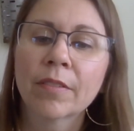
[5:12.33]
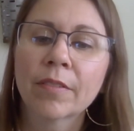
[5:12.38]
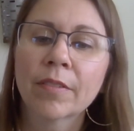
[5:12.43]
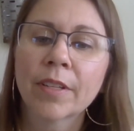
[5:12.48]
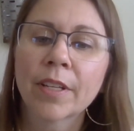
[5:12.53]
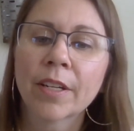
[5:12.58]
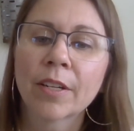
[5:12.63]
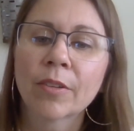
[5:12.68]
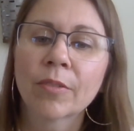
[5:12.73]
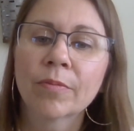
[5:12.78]

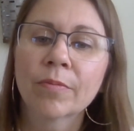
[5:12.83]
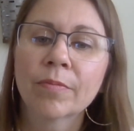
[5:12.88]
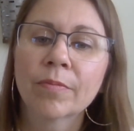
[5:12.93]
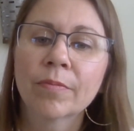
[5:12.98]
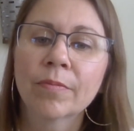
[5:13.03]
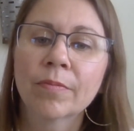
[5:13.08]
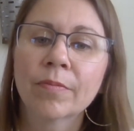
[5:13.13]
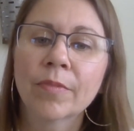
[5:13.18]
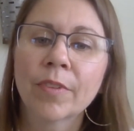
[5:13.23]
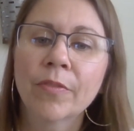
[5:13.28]
you know,
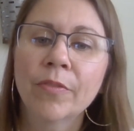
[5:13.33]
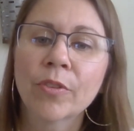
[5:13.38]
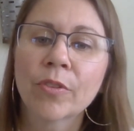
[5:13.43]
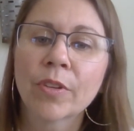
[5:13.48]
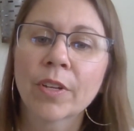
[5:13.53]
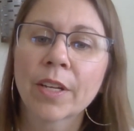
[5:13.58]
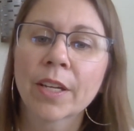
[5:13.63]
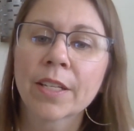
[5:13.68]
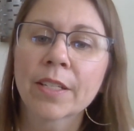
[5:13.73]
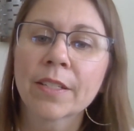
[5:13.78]
if you
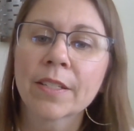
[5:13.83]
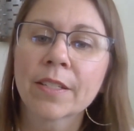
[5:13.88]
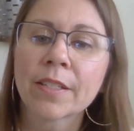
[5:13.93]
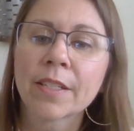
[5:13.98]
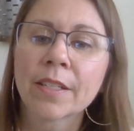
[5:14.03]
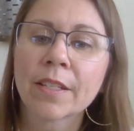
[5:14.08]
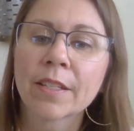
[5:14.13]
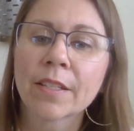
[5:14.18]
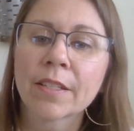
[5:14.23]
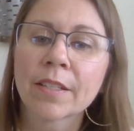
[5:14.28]
can kind of
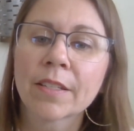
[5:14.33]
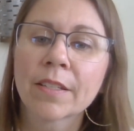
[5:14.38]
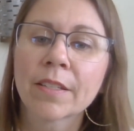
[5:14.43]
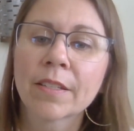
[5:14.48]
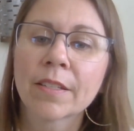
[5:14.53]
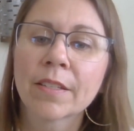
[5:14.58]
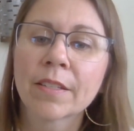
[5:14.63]
see the